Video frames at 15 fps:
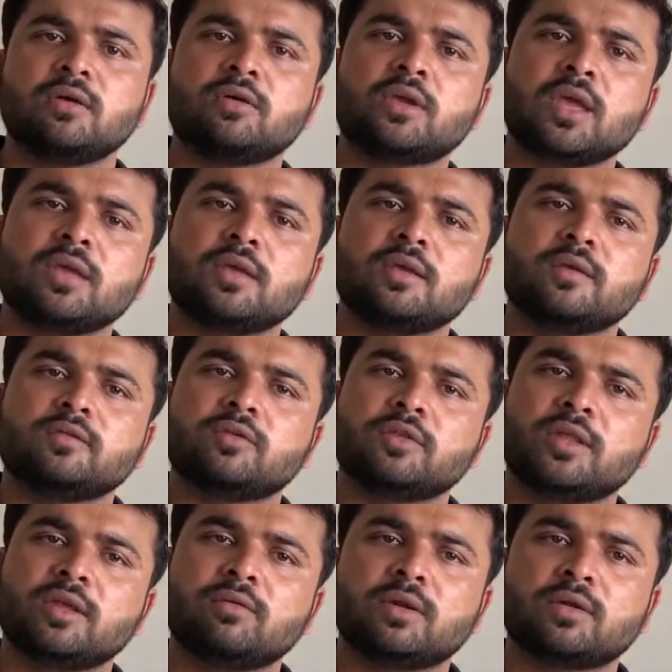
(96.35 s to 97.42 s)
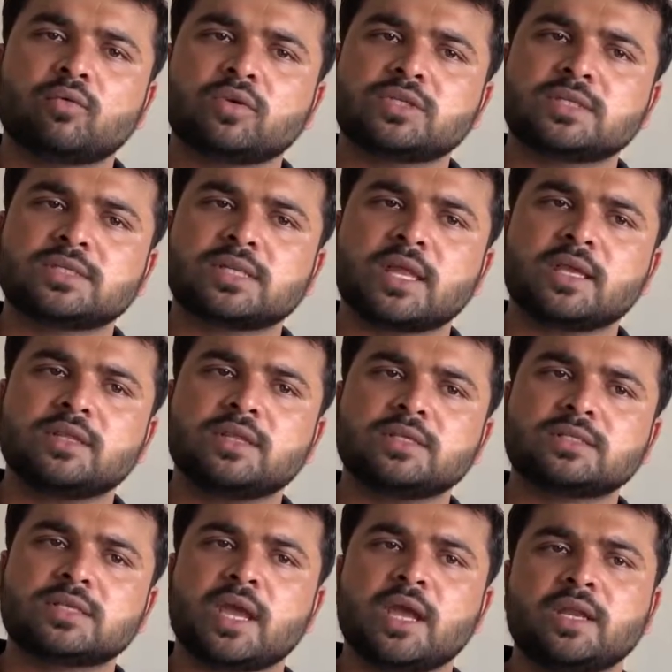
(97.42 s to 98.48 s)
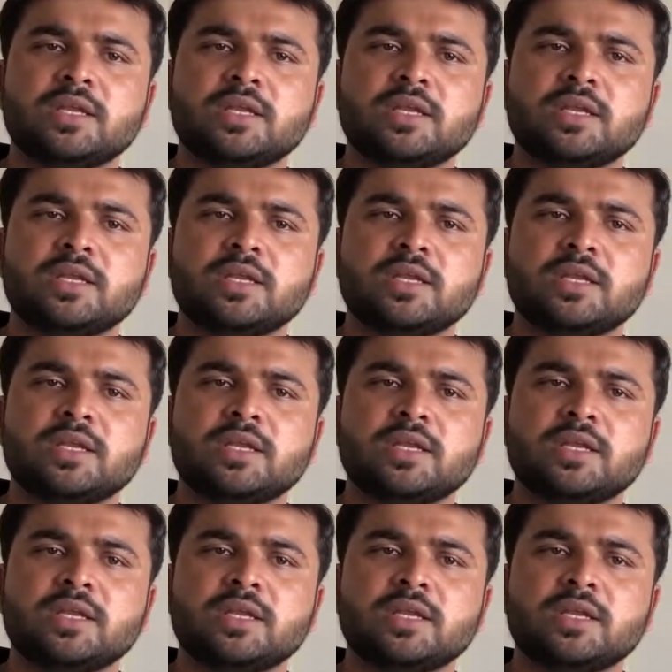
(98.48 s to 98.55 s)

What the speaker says: Okay, so there were questions like this,